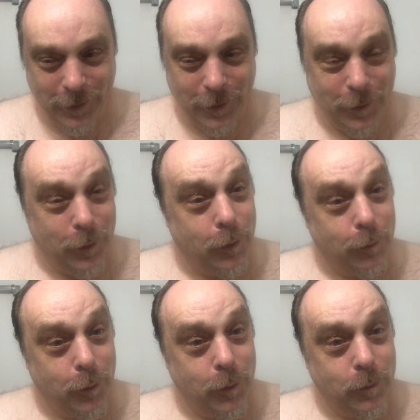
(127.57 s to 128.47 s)
her
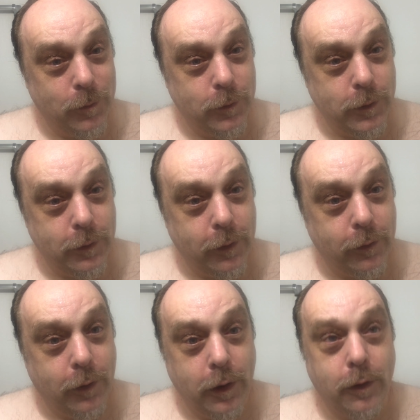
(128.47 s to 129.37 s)
room, she's
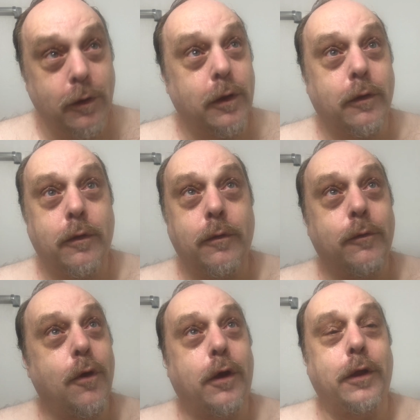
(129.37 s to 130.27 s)
just kind of like
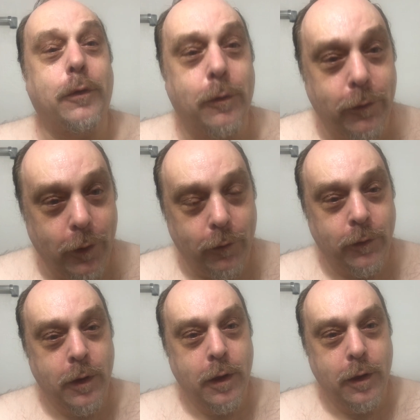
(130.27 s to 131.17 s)
talking to herself.
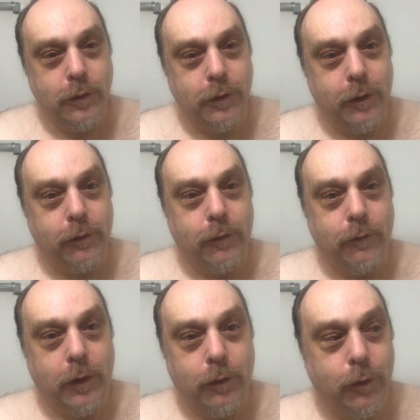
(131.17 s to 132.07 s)
She does
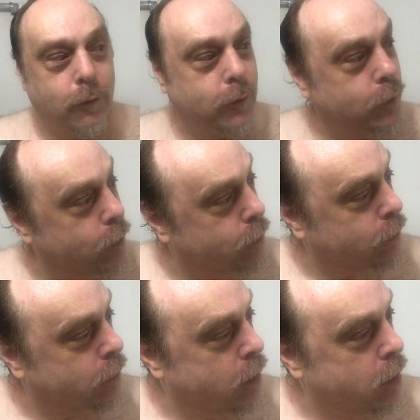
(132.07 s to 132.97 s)
stuff like look over the corner.